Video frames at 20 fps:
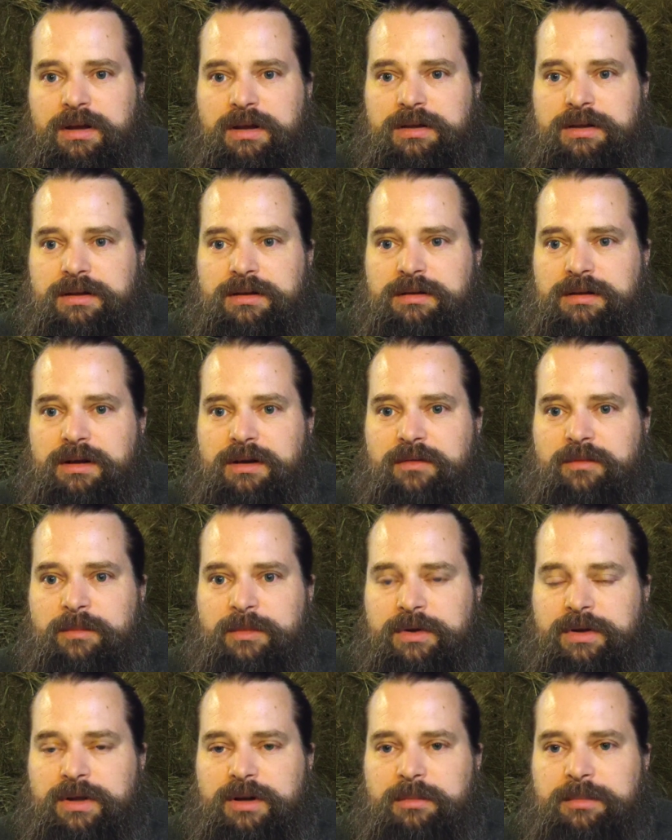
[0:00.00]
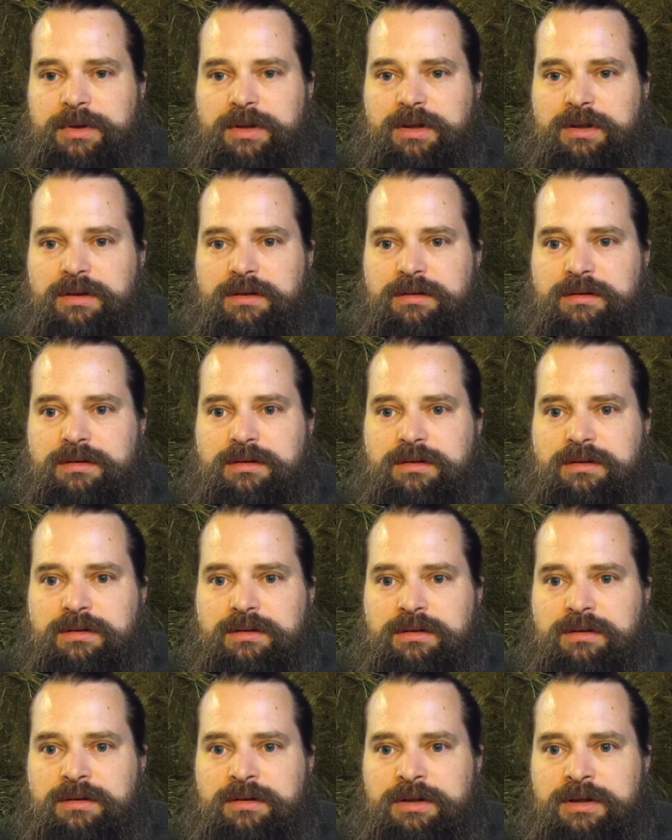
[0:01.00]
I think a lot of them are going to be,
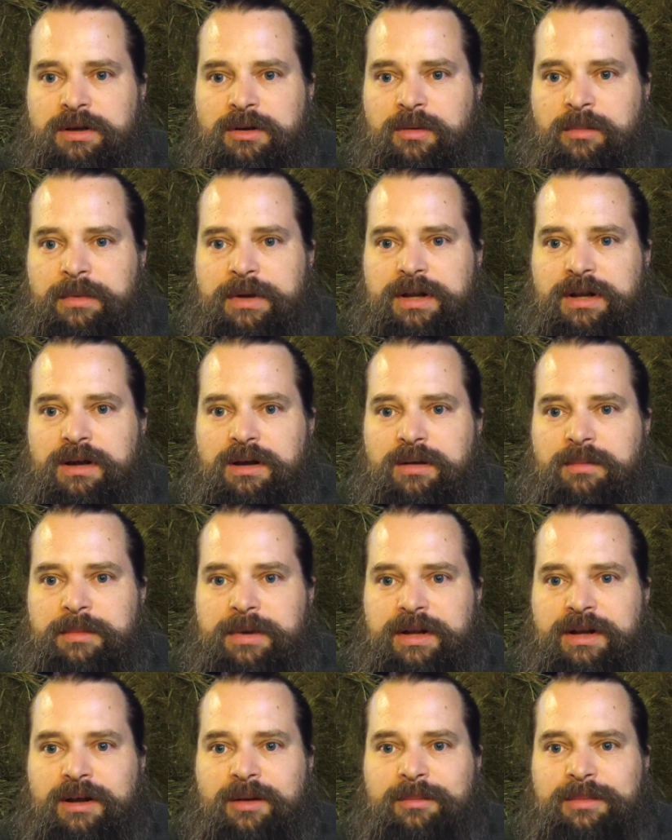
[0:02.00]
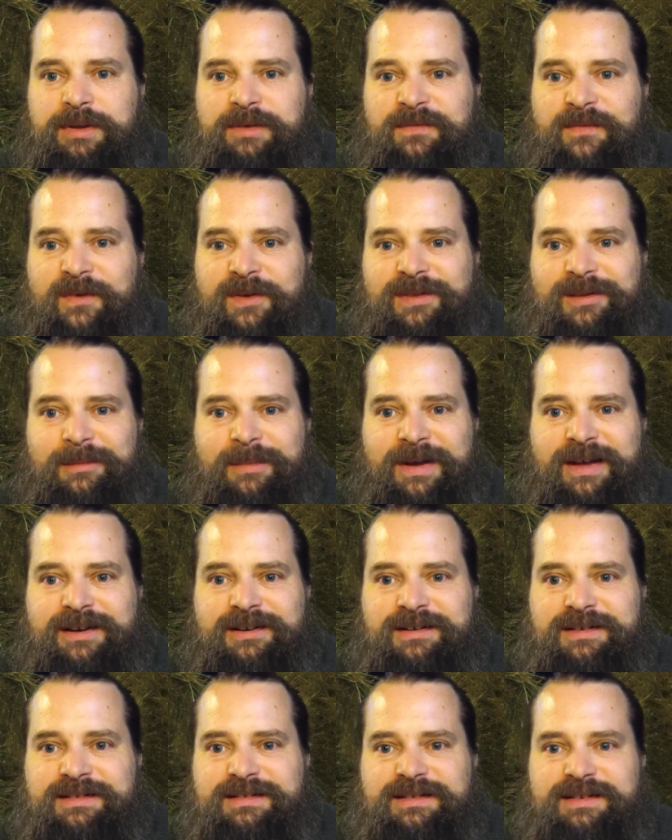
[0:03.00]
may not be for the
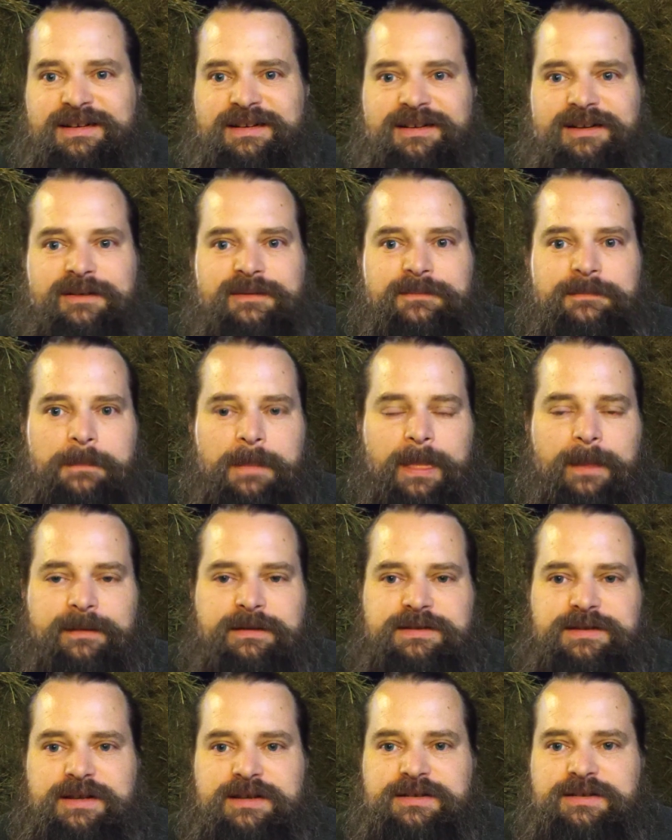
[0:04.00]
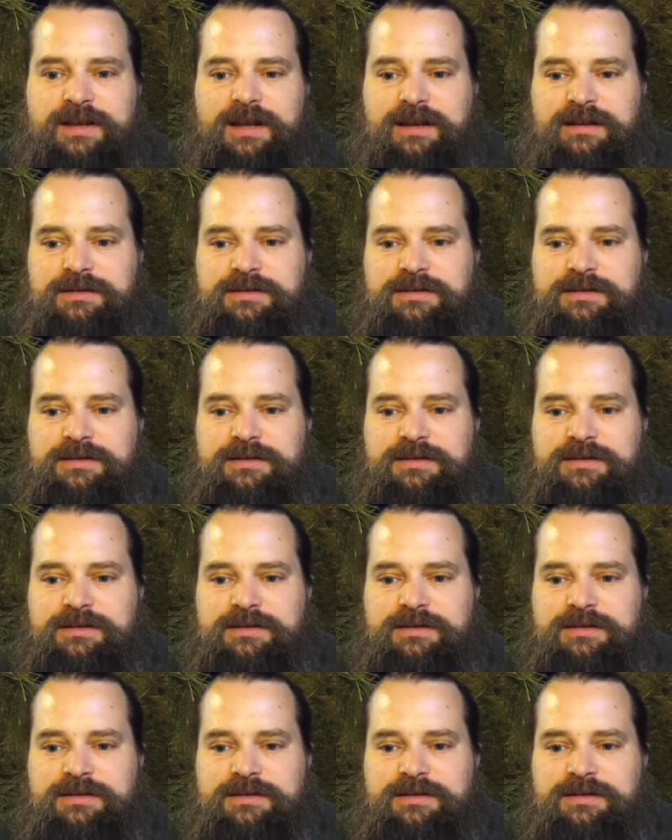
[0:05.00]
better, as they say.